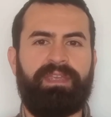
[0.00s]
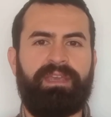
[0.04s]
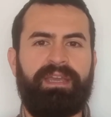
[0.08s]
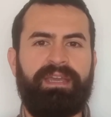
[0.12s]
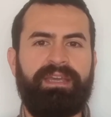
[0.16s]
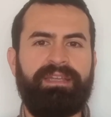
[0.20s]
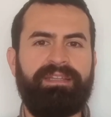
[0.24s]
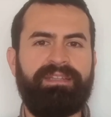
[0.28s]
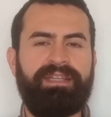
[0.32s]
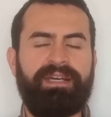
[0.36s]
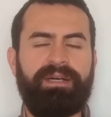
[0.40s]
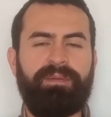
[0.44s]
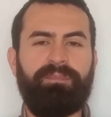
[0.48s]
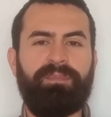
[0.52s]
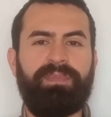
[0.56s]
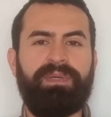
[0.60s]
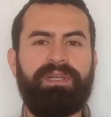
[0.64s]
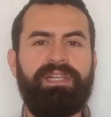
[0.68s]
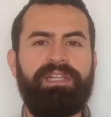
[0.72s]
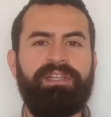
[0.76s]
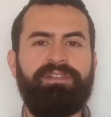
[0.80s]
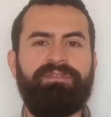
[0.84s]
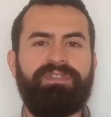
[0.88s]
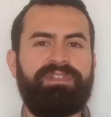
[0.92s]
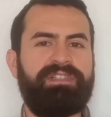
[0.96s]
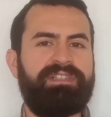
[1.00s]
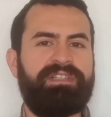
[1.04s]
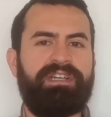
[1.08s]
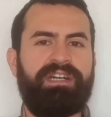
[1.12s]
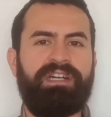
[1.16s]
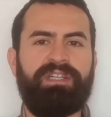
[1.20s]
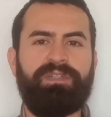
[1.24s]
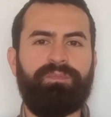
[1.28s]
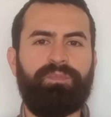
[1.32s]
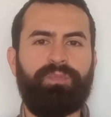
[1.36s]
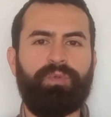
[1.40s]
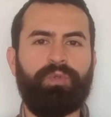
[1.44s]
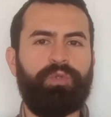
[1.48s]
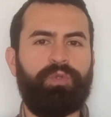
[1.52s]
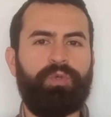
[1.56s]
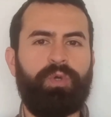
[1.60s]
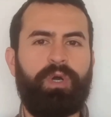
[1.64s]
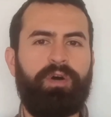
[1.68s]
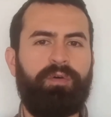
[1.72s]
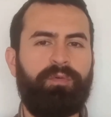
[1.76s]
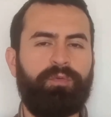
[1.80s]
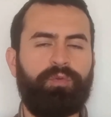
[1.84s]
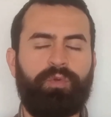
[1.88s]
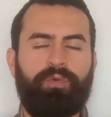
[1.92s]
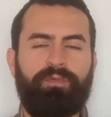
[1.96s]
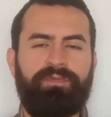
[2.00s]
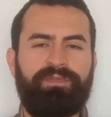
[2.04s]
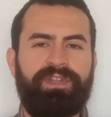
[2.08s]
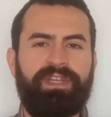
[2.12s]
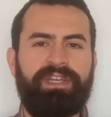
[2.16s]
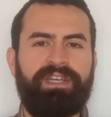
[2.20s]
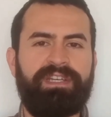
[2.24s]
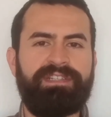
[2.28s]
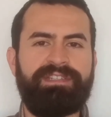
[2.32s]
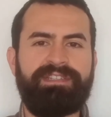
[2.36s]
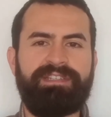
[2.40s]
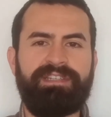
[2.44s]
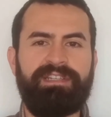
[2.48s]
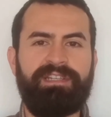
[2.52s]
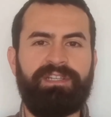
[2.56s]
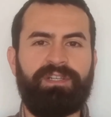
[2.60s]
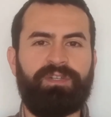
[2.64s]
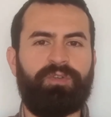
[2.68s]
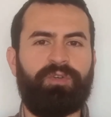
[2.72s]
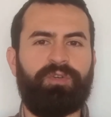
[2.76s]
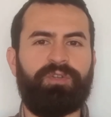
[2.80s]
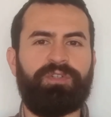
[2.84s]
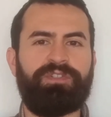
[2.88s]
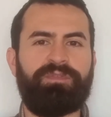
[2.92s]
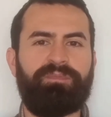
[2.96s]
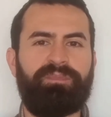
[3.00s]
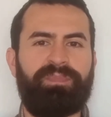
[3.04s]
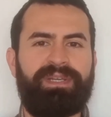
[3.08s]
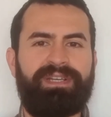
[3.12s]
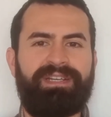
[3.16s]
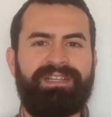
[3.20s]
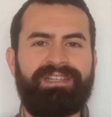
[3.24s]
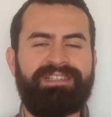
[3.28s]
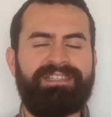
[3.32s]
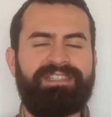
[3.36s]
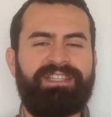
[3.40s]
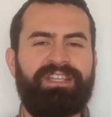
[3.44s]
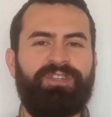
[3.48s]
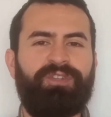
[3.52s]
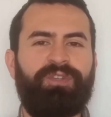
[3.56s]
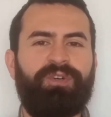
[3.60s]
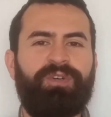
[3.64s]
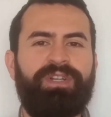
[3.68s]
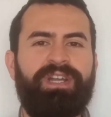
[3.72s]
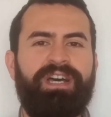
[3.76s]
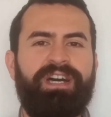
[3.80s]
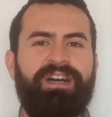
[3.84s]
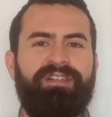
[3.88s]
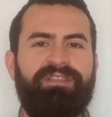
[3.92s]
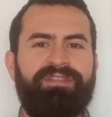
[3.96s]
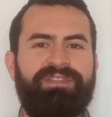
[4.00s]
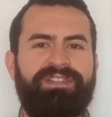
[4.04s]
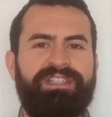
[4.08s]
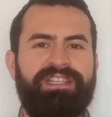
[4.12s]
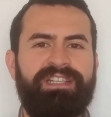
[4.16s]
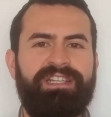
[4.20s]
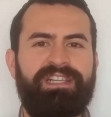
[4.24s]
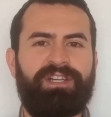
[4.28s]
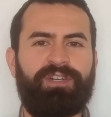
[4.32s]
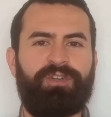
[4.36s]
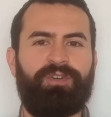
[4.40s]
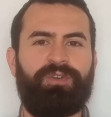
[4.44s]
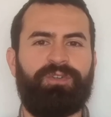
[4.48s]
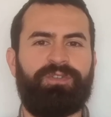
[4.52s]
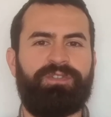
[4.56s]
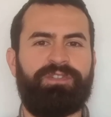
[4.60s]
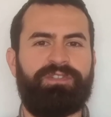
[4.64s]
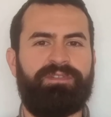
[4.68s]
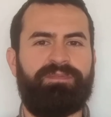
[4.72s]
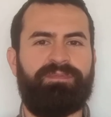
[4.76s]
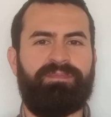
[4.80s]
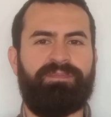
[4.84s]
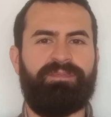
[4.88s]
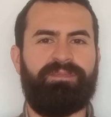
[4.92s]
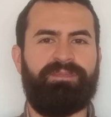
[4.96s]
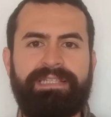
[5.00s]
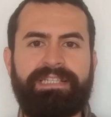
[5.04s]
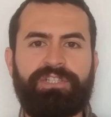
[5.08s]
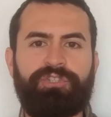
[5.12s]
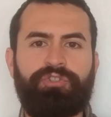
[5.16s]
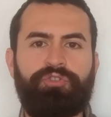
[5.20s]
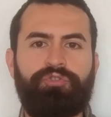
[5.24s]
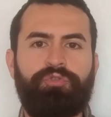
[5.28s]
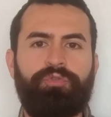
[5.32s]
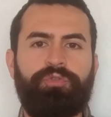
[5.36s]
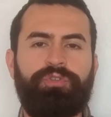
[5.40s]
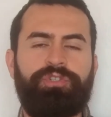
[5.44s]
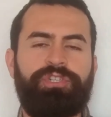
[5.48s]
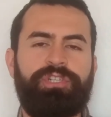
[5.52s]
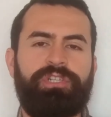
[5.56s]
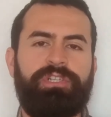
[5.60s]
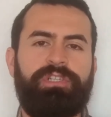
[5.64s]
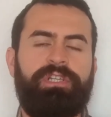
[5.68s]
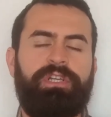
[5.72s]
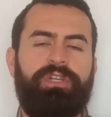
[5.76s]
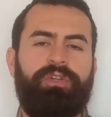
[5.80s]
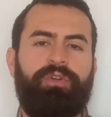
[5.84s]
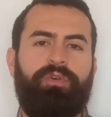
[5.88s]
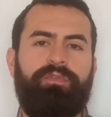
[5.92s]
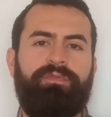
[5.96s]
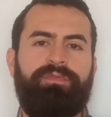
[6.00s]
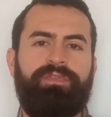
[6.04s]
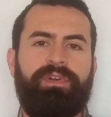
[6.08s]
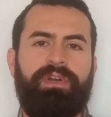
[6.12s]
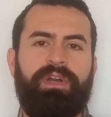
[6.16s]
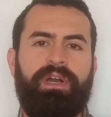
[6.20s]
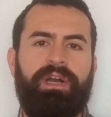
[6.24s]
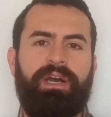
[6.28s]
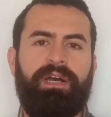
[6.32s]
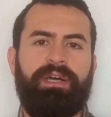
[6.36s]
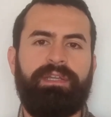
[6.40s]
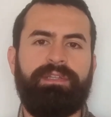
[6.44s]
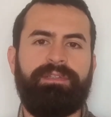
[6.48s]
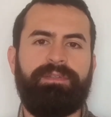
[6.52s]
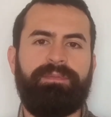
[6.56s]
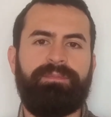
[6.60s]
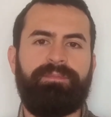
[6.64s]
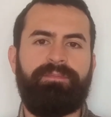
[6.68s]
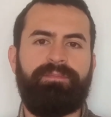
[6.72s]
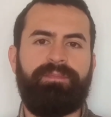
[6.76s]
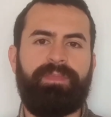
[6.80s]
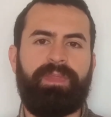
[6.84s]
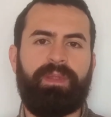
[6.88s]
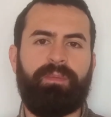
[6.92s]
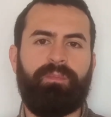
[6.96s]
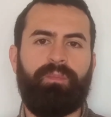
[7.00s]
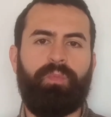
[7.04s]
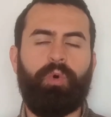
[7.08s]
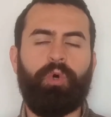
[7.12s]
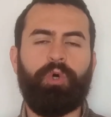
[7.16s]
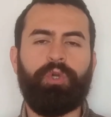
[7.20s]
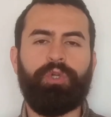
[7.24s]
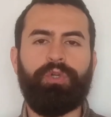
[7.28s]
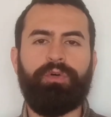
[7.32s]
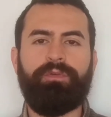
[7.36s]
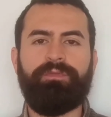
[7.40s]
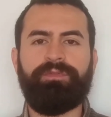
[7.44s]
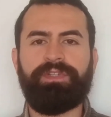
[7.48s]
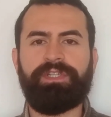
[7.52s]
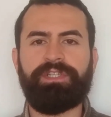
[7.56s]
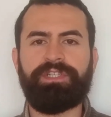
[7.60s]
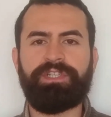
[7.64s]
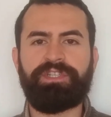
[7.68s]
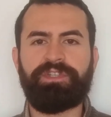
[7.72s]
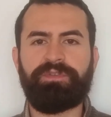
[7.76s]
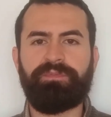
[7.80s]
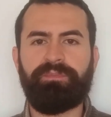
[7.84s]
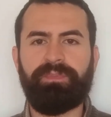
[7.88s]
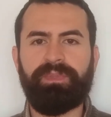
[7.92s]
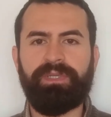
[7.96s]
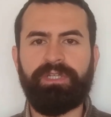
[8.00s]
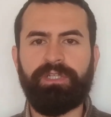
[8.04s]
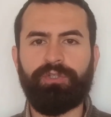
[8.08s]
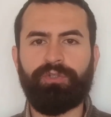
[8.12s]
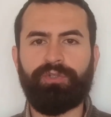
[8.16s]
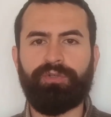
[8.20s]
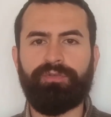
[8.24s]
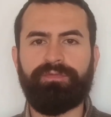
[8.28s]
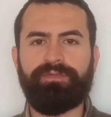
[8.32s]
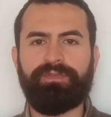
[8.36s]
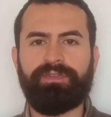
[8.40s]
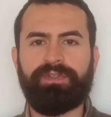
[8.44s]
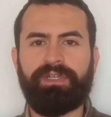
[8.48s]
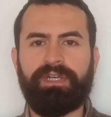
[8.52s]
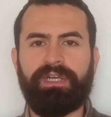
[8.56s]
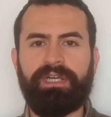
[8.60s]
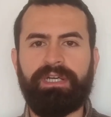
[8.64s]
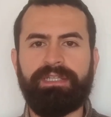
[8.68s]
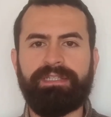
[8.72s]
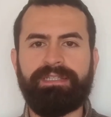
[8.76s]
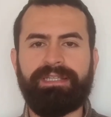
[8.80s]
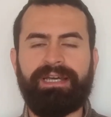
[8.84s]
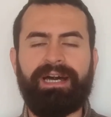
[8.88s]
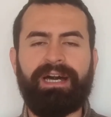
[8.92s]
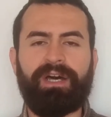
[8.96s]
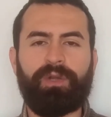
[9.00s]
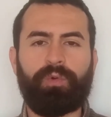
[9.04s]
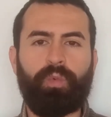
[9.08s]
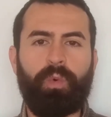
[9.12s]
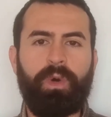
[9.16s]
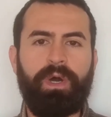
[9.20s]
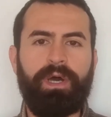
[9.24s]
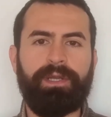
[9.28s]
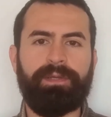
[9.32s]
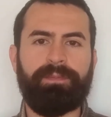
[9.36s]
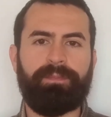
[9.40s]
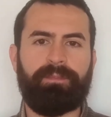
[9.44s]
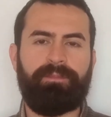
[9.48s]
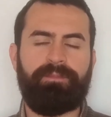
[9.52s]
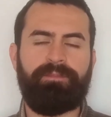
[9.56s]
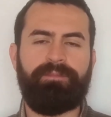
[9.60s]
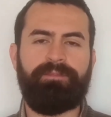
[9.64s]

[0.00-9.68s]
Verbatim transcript: And unbelievers can't put you out of their synagogues because they don't have synagogues. The true children of God, born of the Spirit of God, are one.